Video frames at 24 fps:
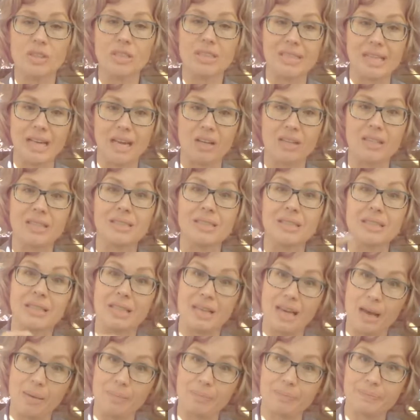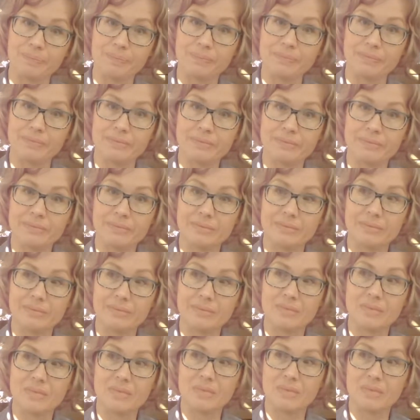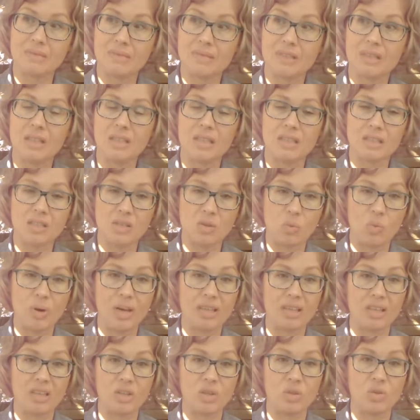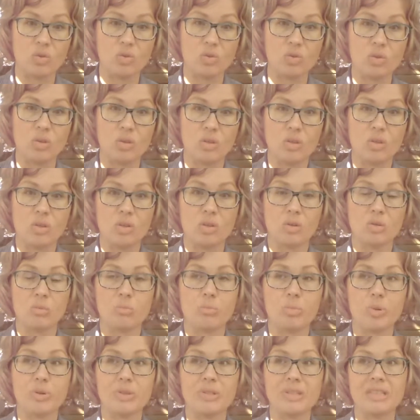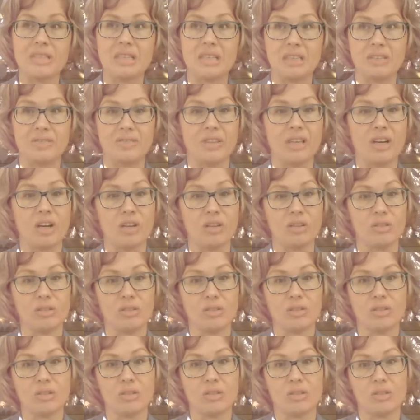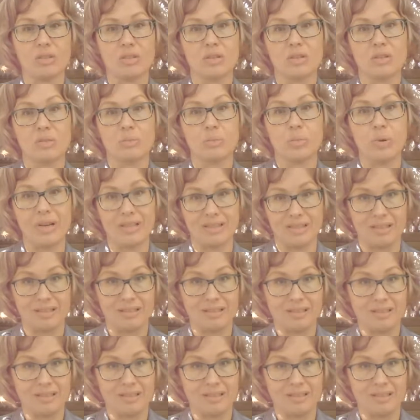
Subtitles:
the down into the up is the way that you perceive their presence.